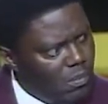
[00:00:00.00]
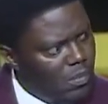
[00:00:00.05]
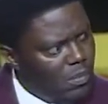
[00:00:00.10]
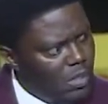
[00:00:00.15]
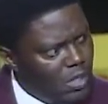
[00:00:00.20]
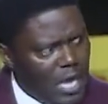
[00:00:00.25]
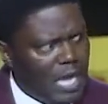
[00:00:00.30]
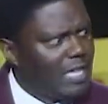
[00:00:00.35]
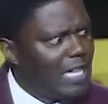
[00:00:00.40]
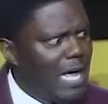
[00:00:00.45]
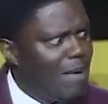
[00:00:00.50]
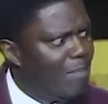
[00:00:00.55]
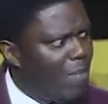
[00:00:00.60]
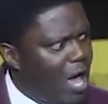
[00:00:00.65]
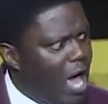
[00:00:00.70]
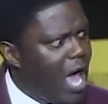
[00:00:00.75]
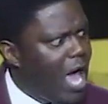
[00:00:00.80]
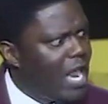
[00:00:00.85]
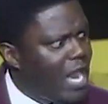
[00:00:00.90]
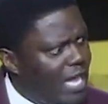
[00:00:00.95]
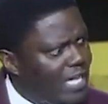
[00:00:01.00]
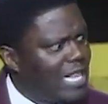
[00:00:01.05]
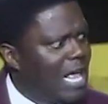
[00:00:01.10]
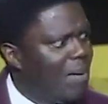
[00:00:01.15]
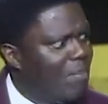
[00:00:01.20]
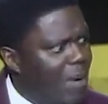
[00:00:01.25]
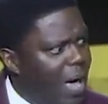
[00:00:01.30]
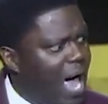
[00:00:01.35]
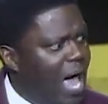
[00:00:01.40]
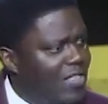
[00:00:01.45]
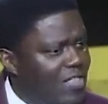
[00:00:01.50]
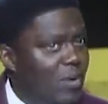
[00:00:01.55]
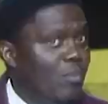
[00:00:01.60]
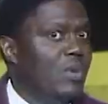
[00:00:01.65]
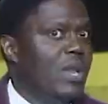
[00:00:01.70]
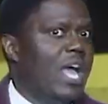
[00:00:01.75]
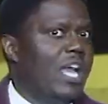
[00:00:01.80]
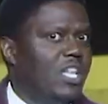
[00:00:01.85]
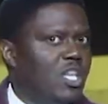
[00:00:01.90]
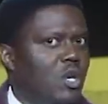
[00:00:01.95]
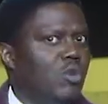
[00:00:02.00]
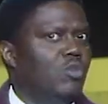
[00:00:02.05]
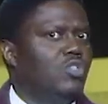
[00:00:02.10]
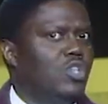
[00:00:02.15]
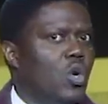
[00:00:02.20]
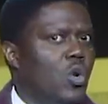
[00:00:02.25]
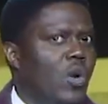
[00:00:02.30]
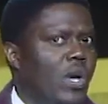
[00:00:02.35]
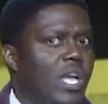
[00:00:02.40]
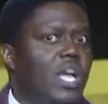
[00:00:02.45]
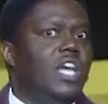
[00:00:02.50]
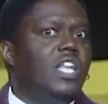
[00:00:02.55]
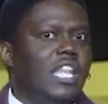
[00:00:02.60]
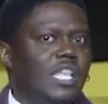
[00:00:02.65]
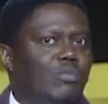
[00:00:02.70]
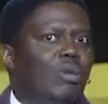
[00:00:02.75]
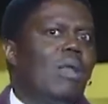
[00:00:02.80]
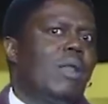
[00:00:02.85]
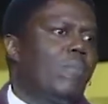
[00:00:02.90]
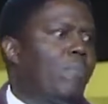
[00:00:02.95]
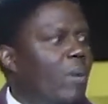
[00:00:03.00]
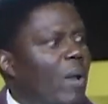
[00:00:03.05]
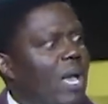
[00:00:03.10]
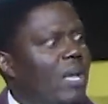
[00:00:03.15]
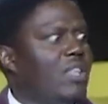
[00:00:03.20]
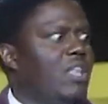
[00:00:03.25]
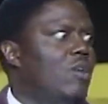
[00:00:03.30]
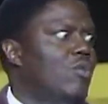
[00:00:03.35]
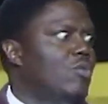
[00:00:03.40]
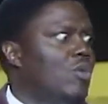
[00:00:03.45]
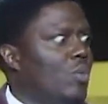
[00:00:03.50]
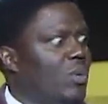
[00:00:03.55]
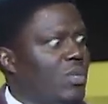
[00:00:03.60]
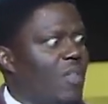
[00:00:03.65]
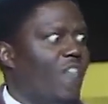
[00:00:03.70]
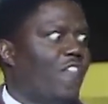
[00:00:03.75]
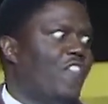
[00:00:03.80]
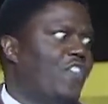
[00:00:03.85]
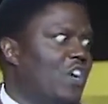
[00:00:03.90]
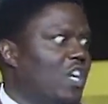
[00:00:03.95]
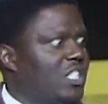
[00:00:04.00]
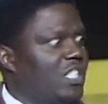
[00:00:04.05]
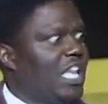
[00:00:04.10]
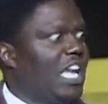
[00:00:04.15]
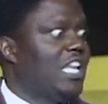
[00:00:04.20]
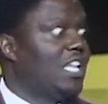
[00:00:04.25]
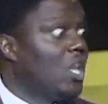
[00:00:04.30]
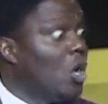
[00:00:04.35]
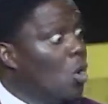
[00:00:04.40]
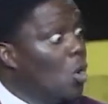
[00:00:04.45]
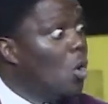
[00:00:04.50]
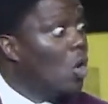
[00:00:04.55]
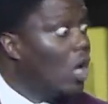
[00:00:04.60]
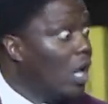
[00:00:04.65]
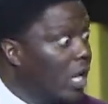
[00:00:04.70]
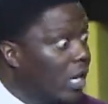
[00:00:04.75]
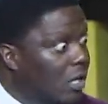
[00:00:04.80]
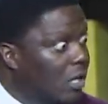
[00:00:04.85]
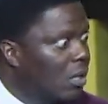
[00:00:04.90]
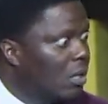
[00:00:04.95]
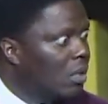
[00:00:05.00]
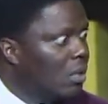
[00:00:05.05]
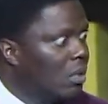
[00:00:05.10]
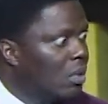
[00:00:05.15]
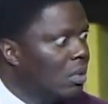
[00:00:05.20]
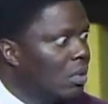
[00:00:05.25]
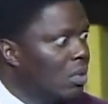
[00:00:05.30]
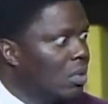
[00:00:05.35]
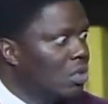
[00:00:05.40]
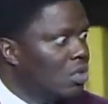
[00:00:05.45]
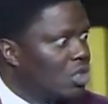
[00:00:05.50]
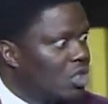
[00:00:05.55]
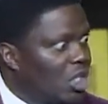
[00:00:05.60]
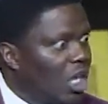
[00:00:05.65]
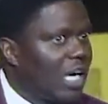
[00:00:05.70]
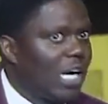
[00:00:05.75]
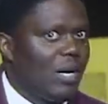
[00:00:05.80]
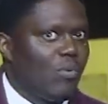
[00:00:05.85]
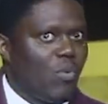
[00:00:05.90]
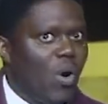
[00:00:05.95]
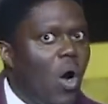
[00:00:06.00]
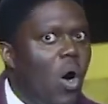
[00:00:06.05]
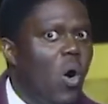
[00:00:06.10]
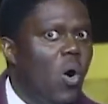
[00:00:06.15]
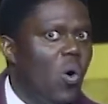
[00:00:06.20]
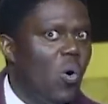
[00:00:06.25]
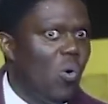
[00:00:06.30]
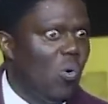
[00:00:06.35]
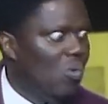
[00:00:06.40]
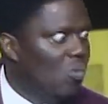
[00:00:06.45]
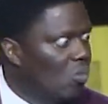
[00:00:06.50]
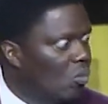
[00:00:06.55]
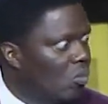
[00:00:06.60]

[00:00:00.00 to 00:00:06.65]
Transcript: It ain't that bad, ain't that bad. Then when they do it, they try to play like they don't know what the fuck they doing. Suck it wrong.